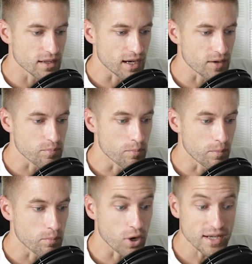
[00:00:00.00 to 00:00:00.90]
Uh,
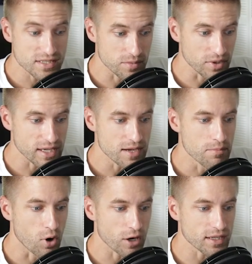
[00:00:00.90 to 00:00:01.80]
possibly,
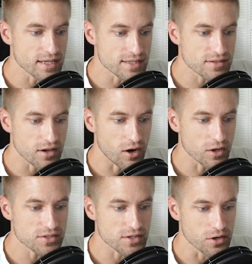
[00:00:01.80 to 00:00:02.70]
Mark is
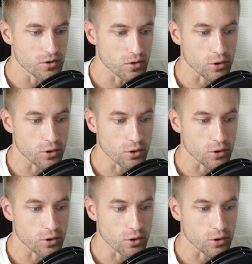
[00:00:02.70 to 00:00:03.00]
also,